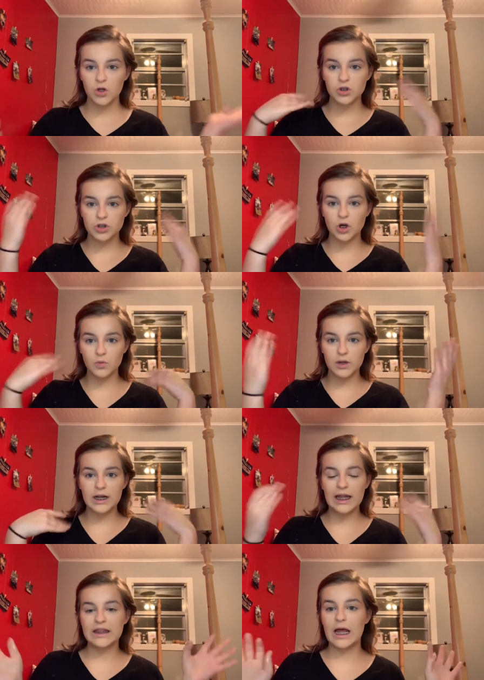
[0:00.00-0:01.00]
So we're
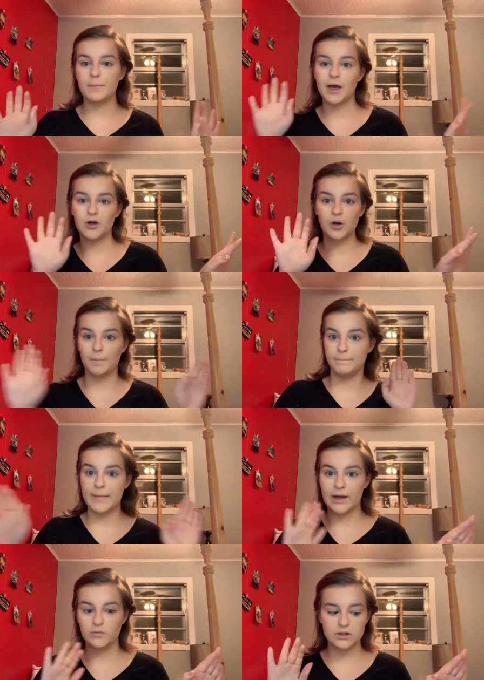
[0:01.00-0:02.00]
gonna let that powder
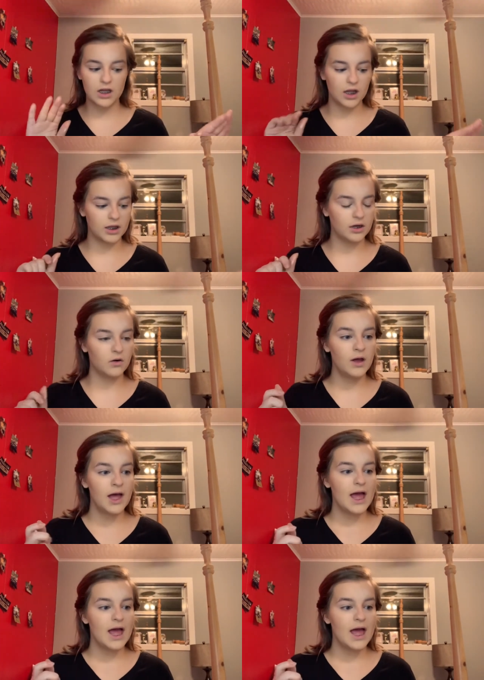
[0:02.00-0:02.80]
melt a little.